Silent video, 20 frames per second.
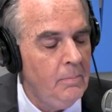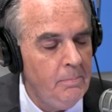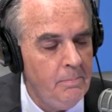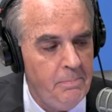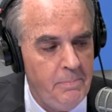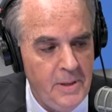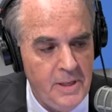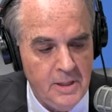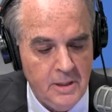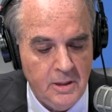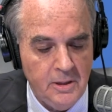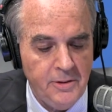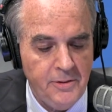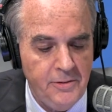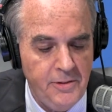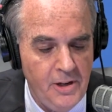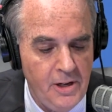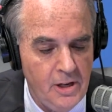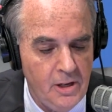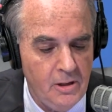Bill,
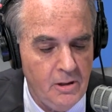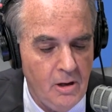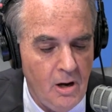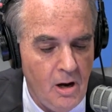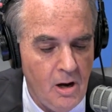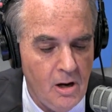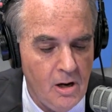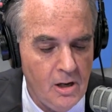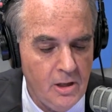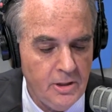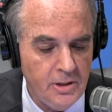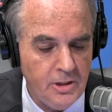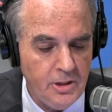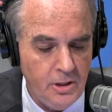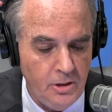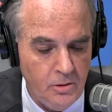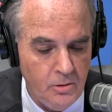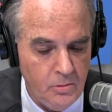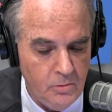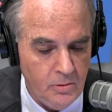there are
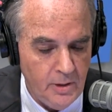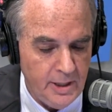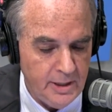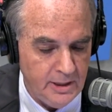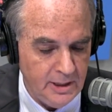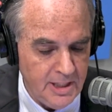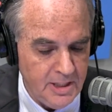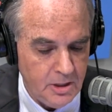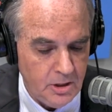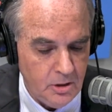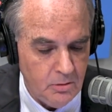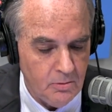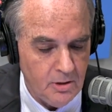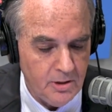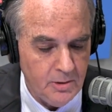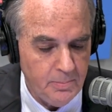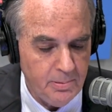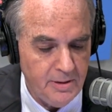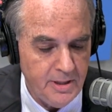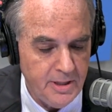two, at least two
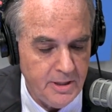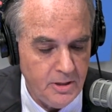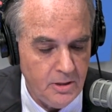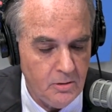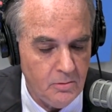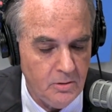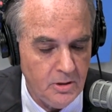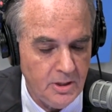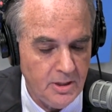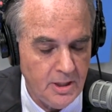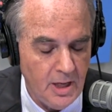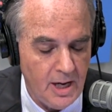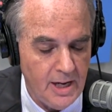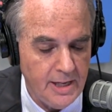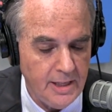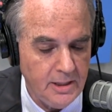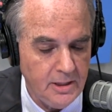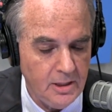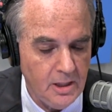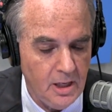other priests you
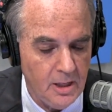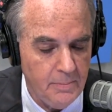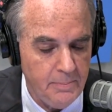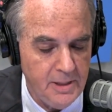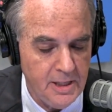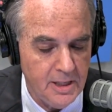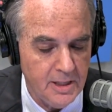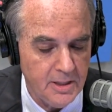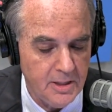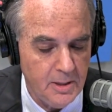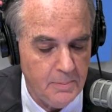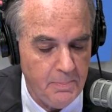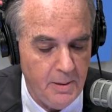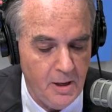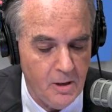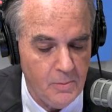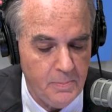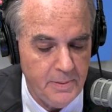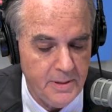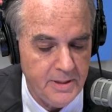cite uh, because the
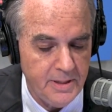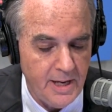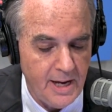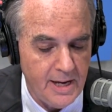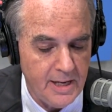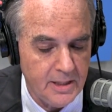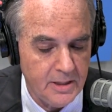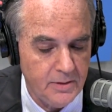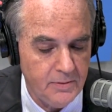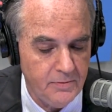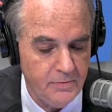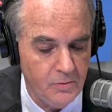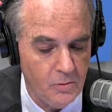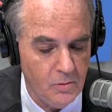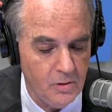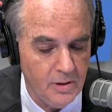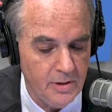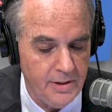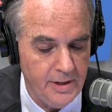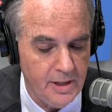Pope has asked
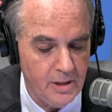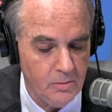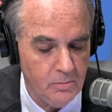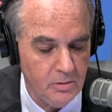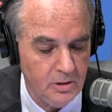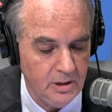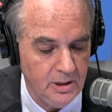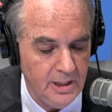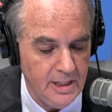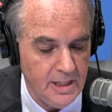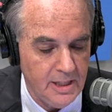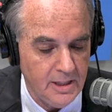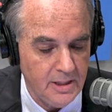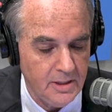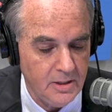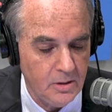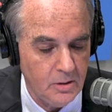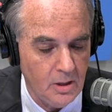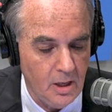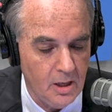for their
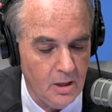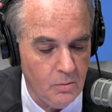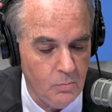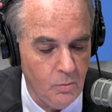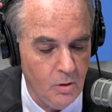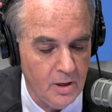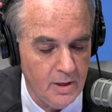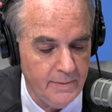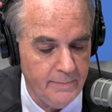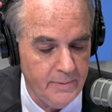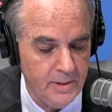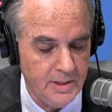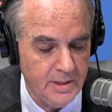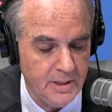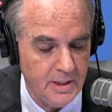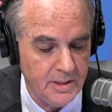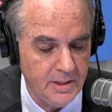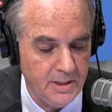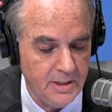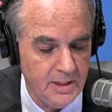release. Uh, one of them
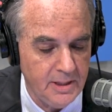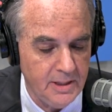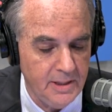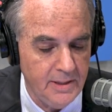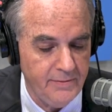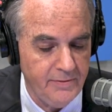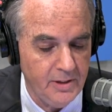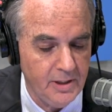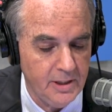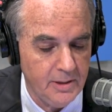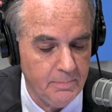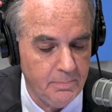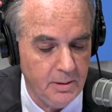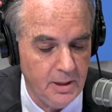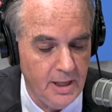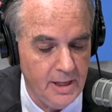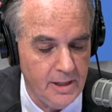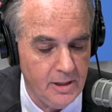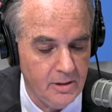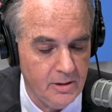is a significant
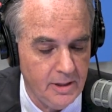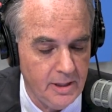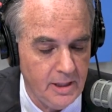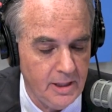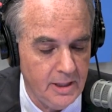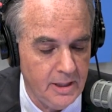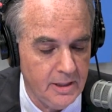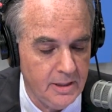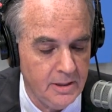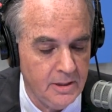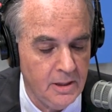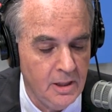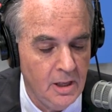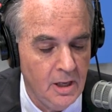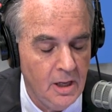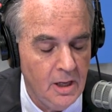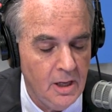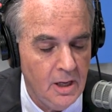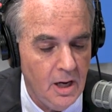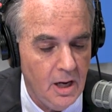player in
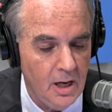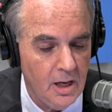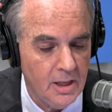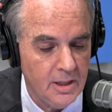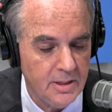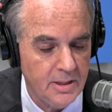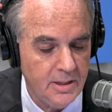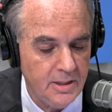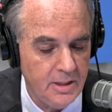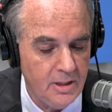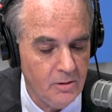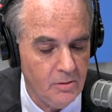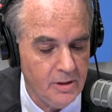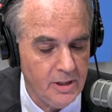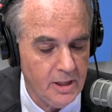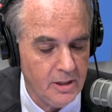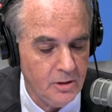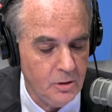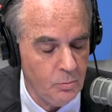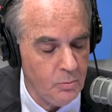uh,
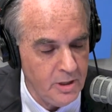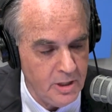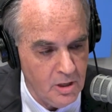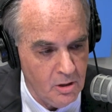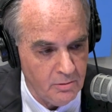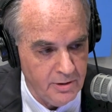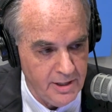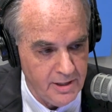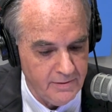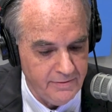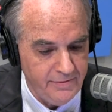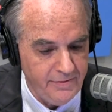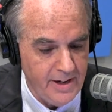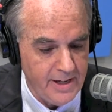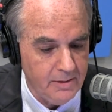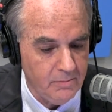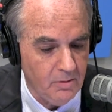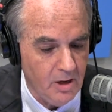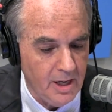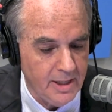Syria. Do we know their
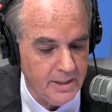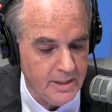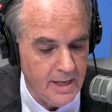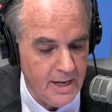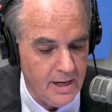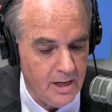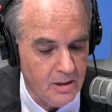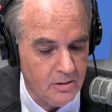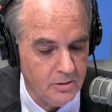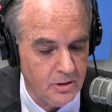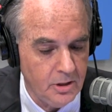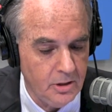fate right now?